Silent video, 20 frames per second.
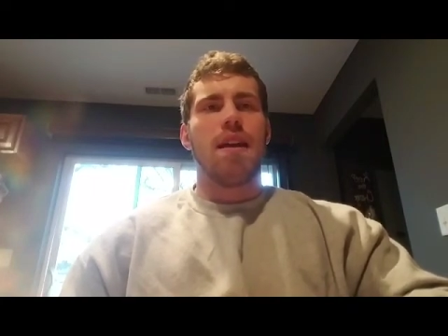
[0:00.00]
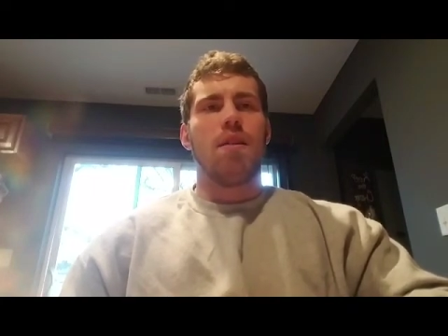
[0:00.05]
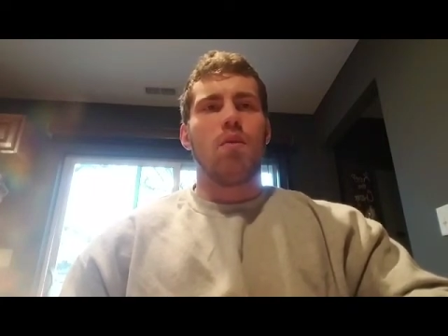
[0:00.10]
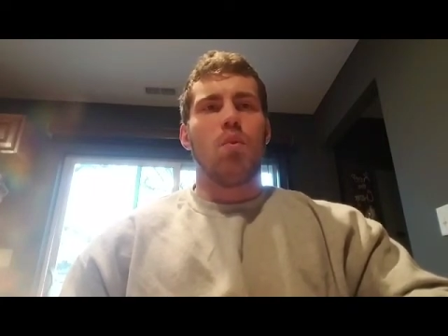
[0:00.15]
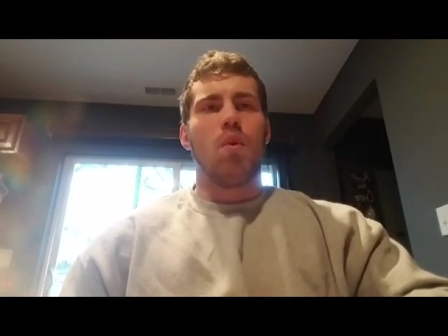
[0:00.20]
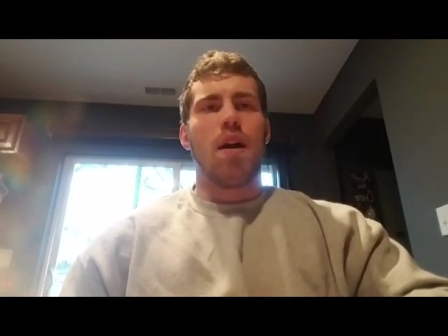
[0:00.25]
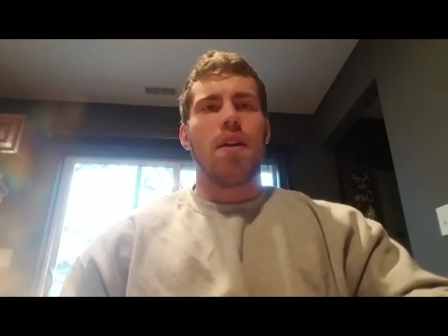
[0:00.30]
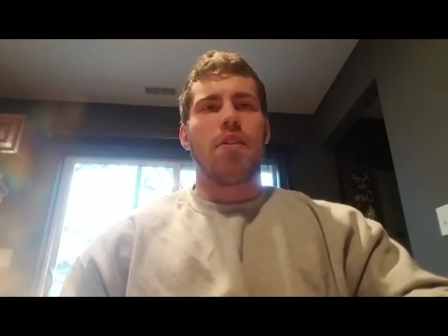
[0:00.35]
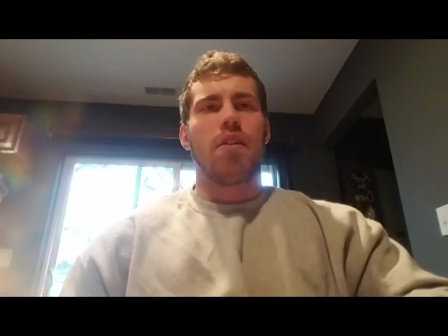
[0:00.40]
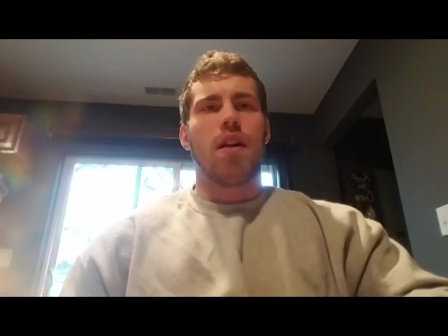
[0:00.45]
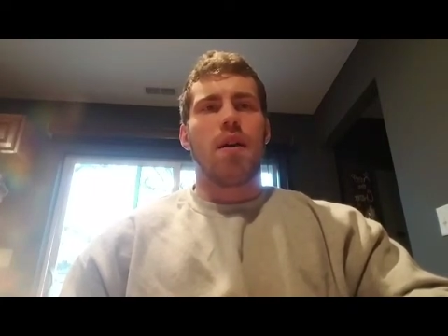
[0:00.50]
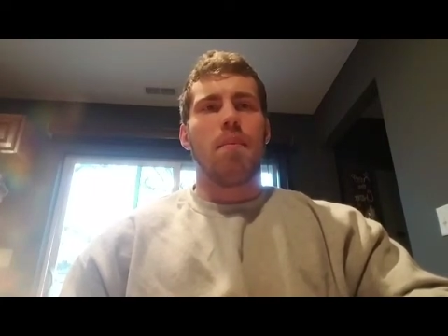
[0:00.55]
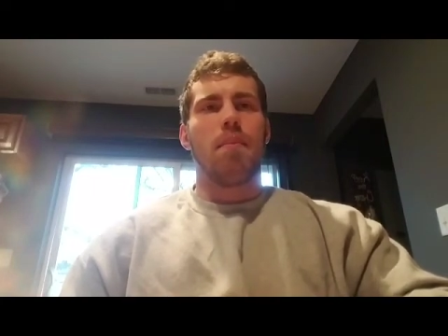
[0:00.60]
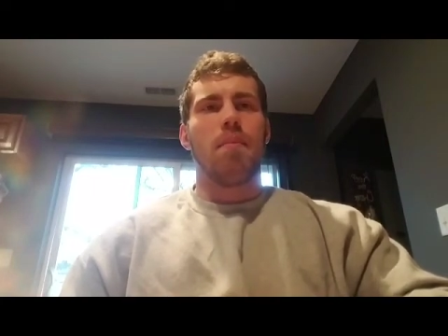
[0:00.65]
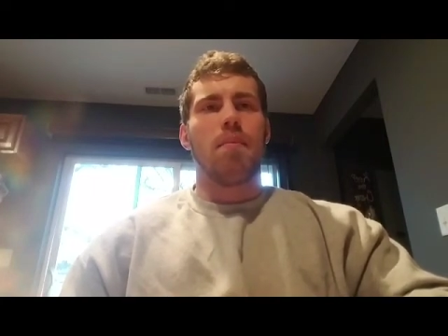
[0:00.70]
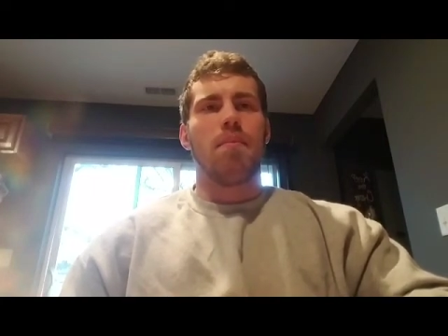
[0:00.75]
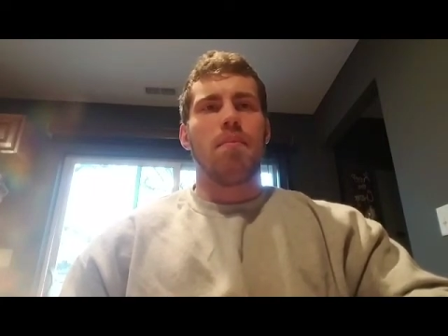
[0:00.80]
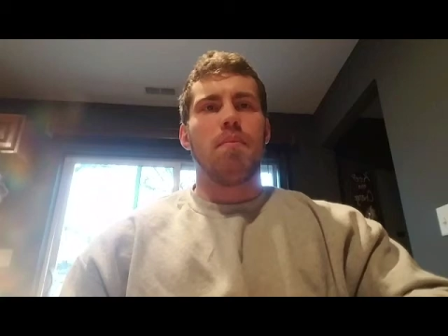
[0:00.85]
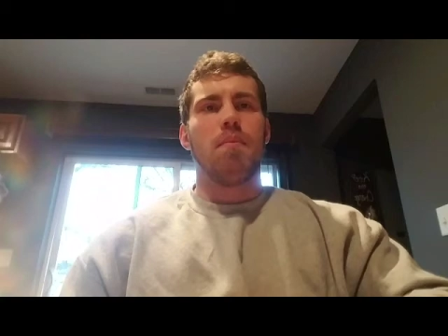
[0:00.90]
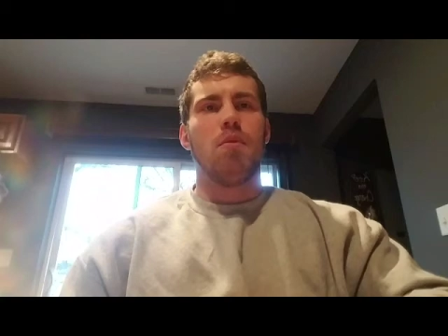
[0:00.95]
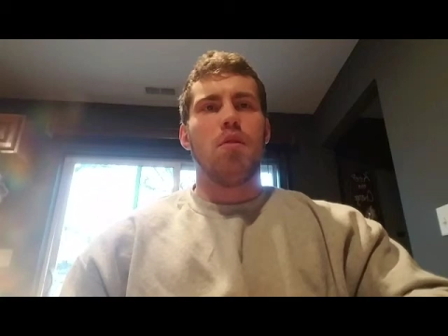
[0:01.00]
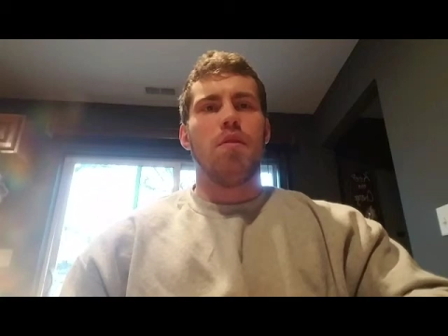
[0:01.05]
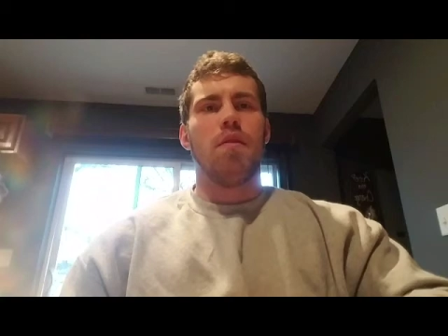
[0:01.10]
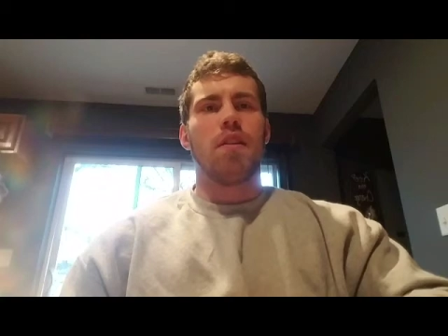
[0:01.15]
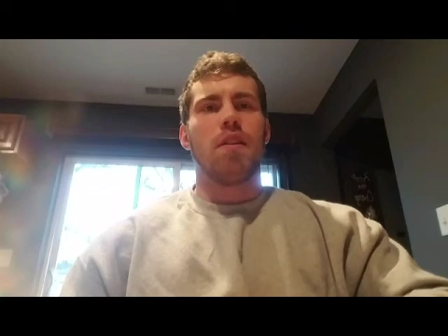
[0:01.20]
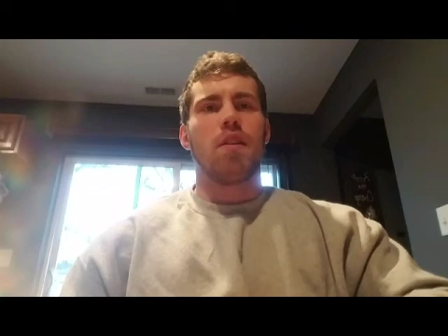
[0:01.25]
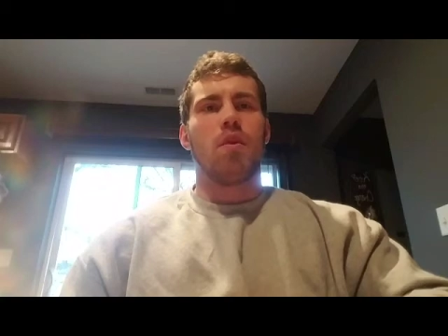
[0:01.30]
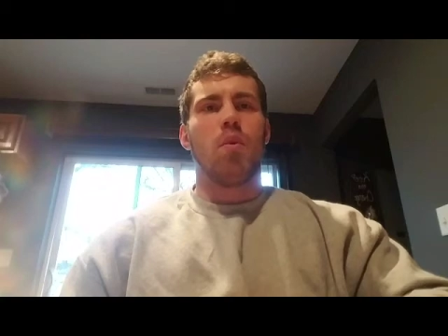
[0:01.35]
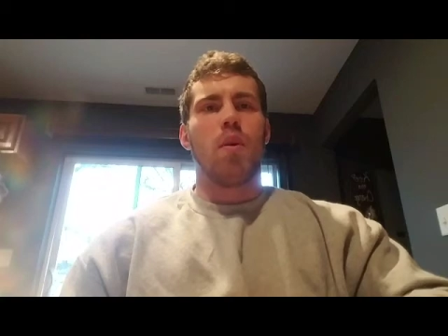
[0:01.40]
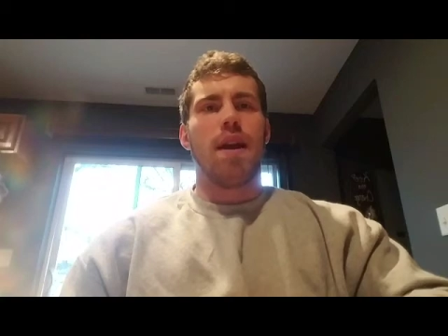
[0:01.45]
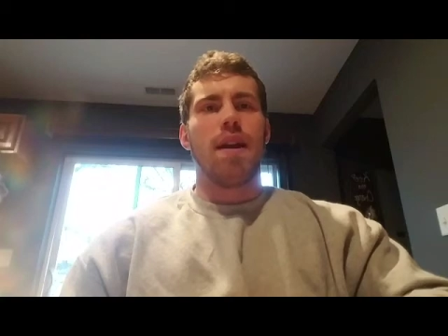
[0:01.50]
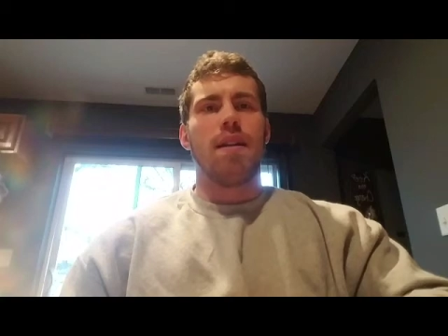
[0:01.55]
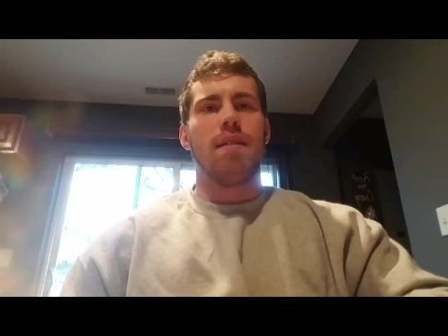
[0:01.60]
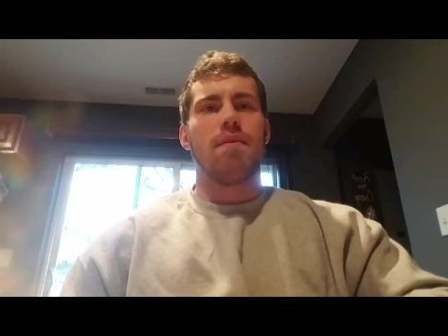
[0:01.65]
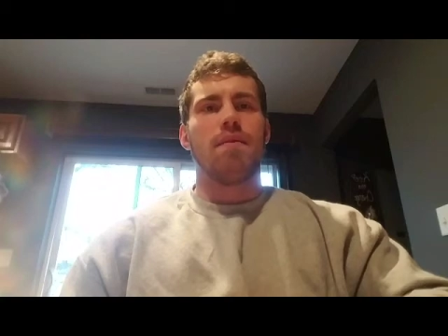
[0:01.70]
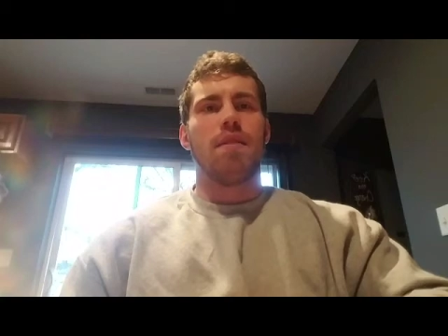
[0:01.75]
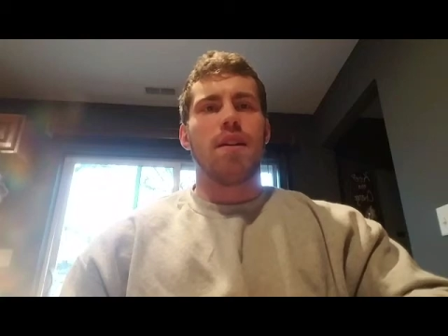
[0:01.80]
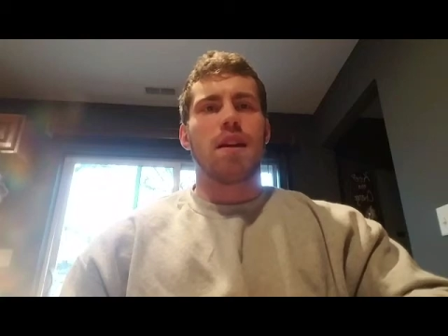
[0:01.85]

whether I'm moving the weight